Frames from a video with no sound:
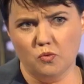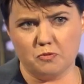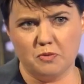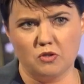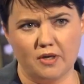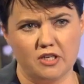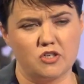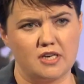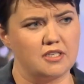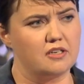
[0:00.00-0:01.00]
what's been quite
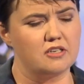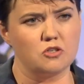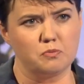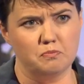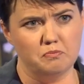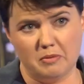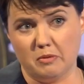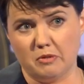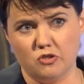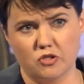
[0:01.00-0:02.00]
interesting, and this will maybe
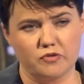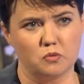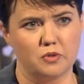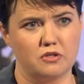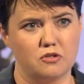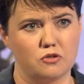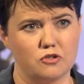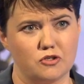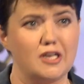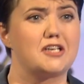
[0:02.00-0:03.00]
be useful with
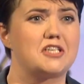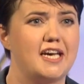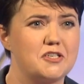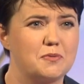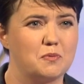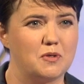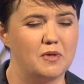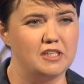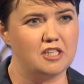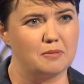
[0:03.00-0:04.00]
your next guest when
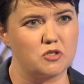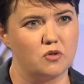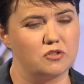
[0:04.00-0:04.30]
Willie comes on,